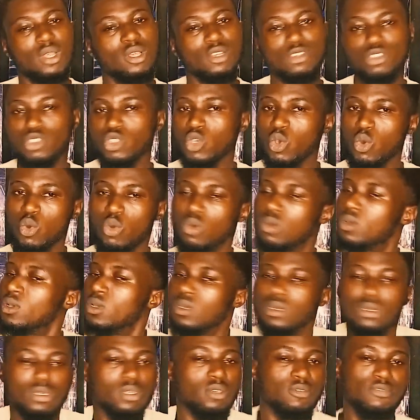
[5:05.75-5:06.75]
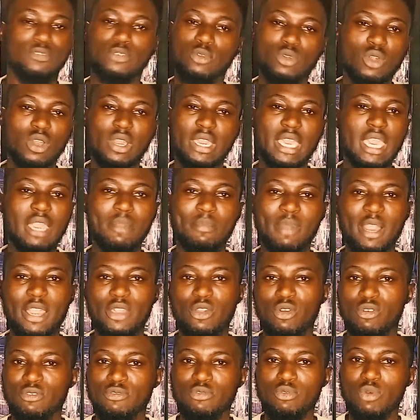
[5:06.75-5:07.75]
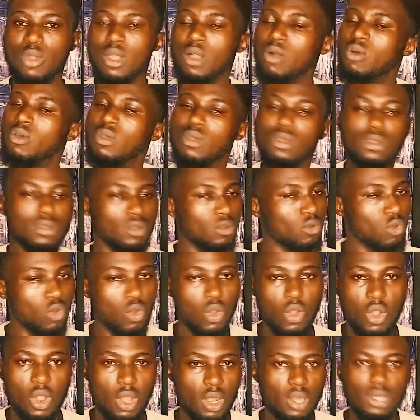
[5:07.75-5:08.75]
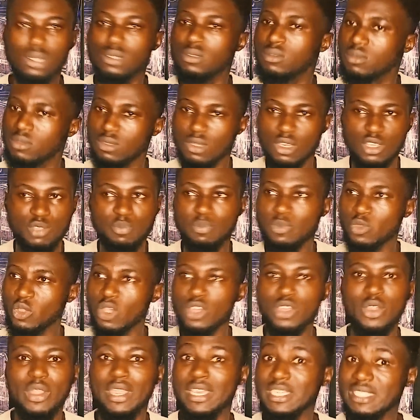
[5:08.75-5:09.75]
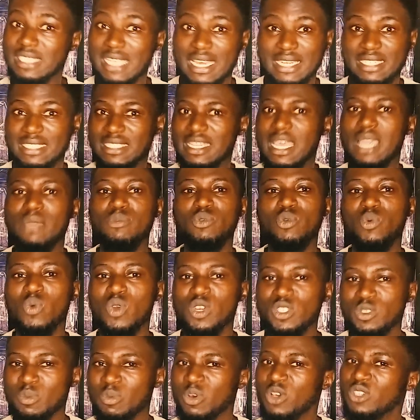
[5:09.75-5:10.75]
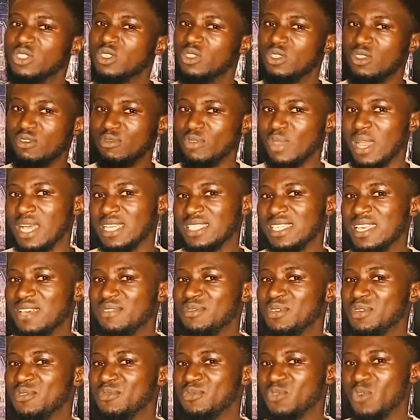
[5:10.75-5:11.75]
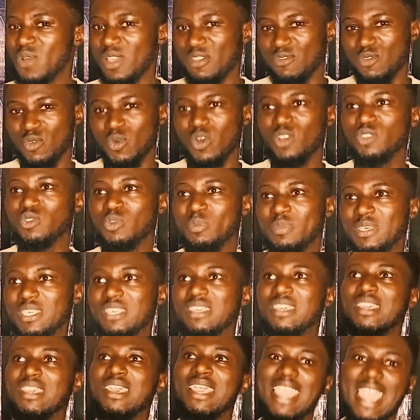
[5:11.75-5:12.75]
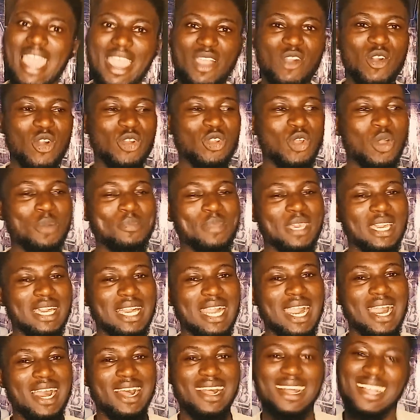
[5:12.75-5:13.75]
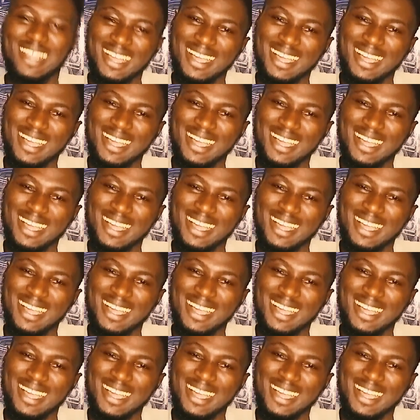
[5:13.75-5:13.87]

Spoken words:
So if you don't care about your fuel, go on, just put on your AC anytime you want. But if you are saving fuel, if you want to be economical,